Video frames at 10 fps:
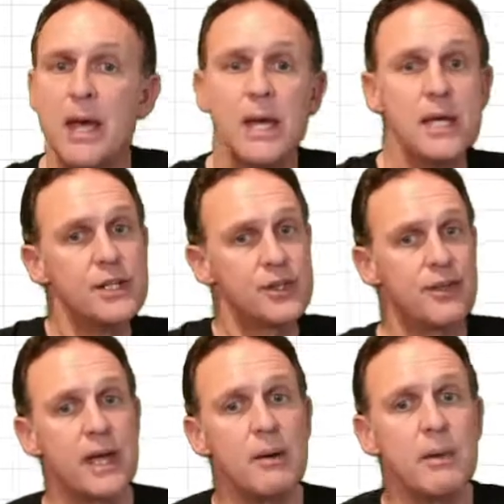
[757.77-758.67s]
So
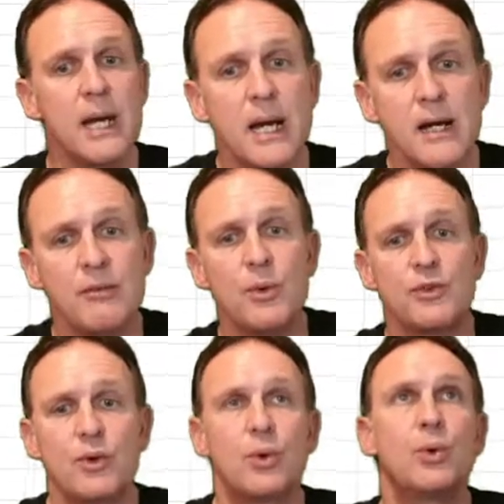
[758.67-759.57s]
there we have what's
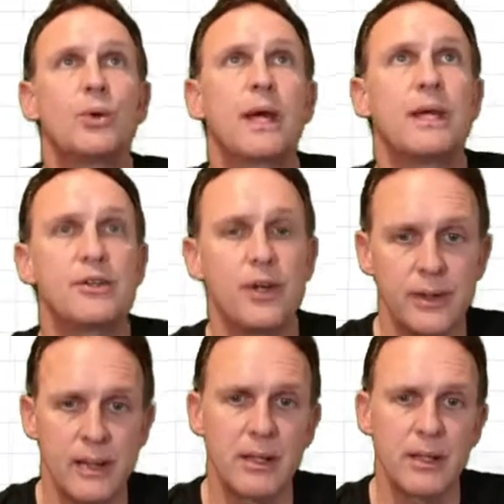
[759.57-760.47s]
called a
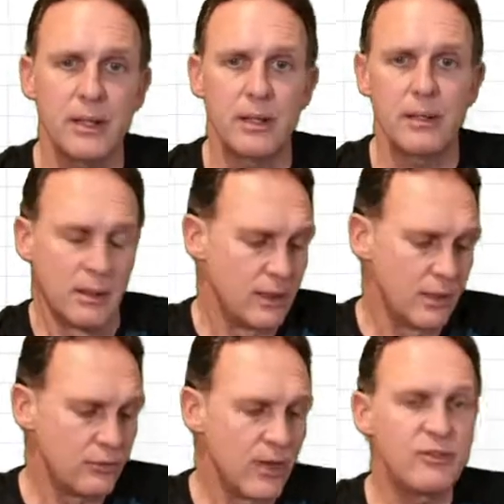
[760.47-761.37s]
dynamic
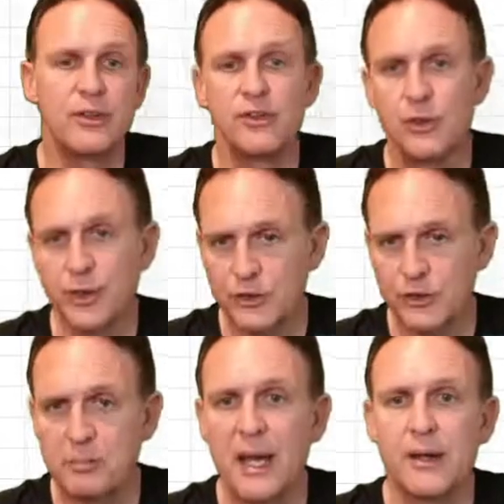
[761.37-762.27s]
reference or an
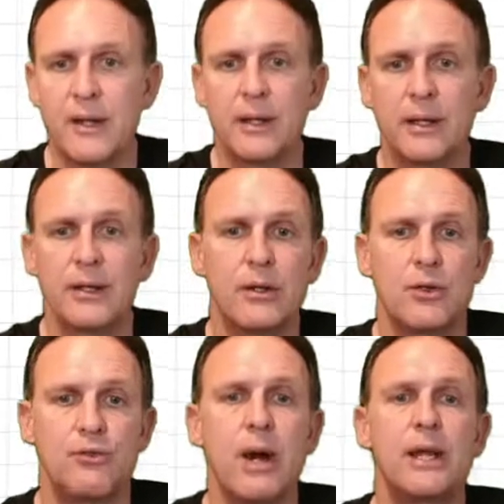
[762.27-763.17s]
expanding
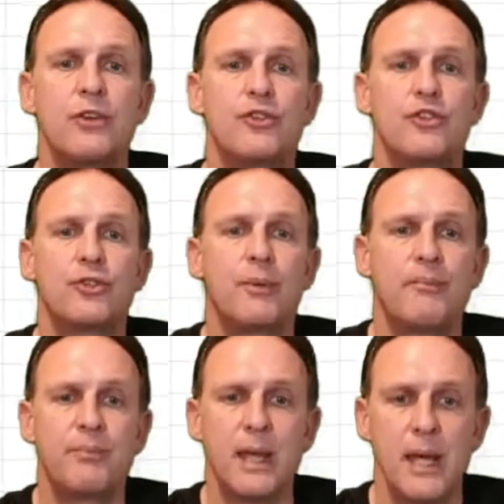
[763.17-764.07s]
range.
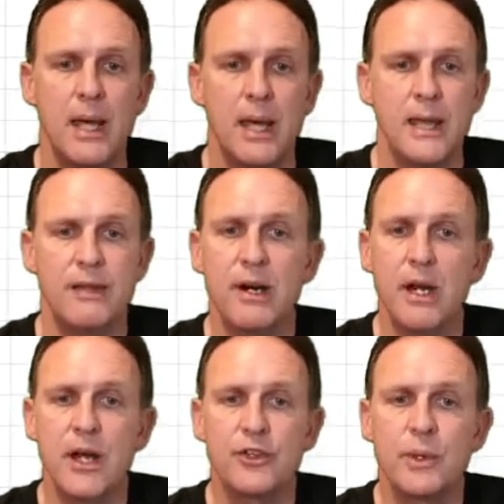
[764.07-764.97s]
The very
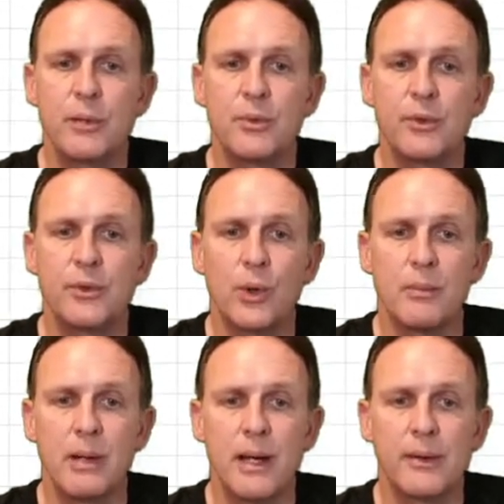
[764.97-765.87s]
last one I want to talk
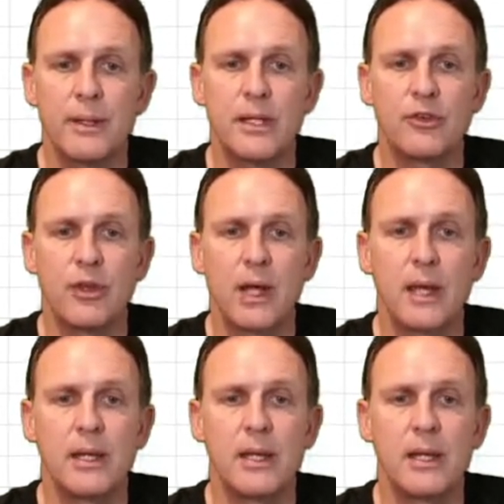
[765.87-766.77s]
about is
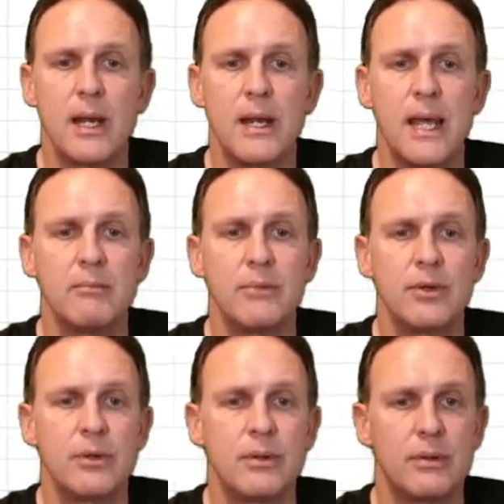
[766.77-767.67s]
a named
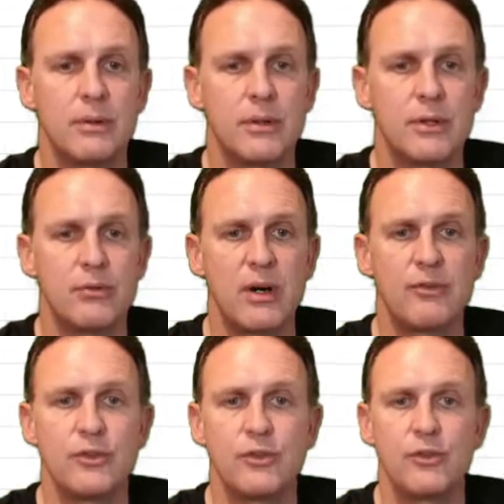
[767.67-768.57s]
reference.